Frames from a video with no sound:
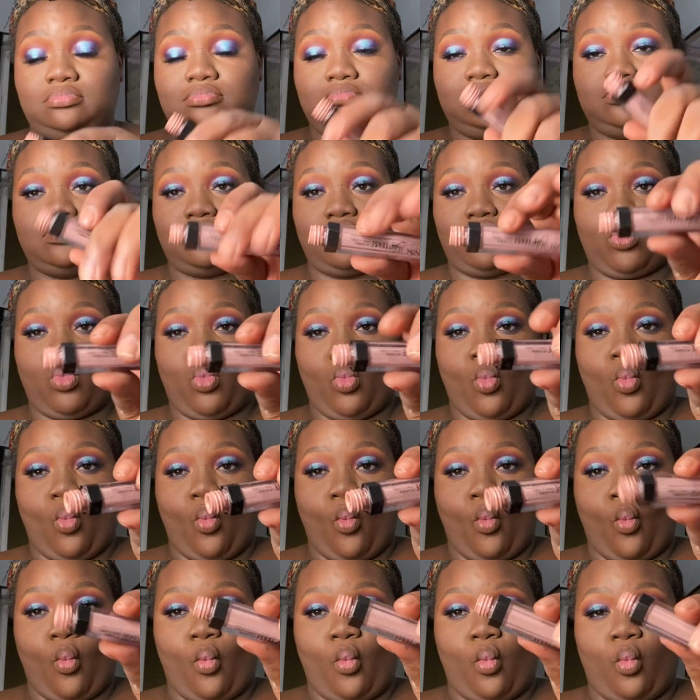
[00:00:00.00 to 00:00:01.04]
Get into
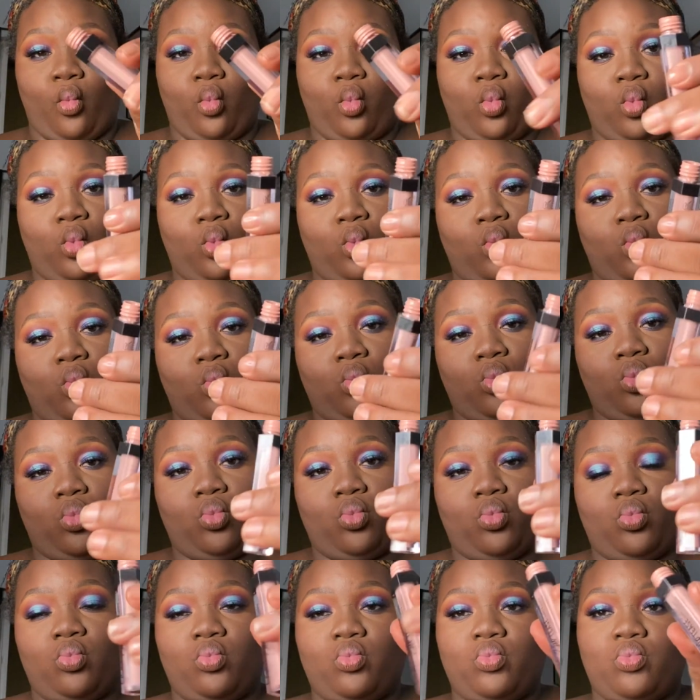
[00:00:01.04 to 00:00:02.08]
it. Get into
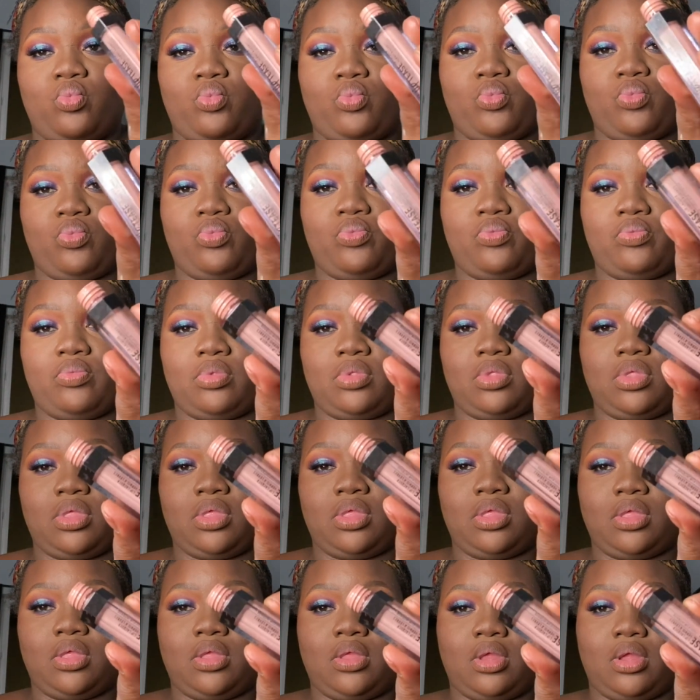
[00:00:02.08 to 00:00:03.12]
it. I am
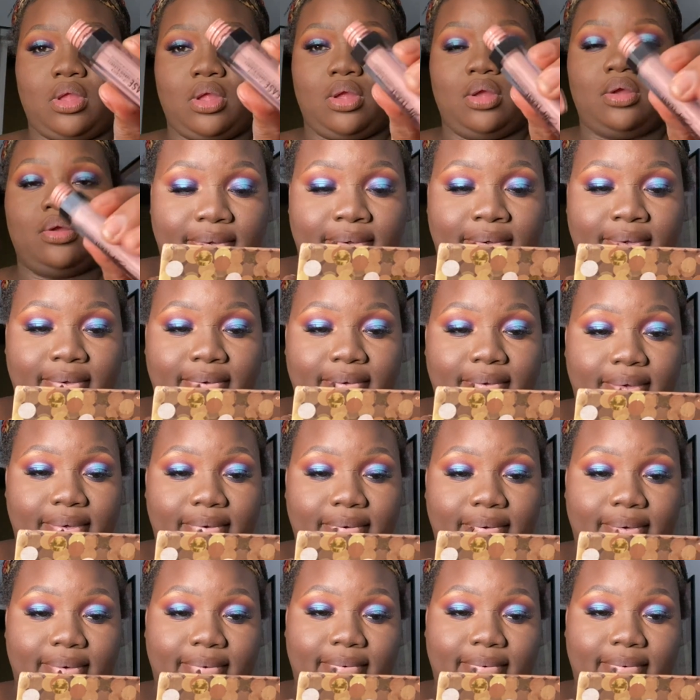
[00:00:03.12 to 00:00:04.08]
taking NYX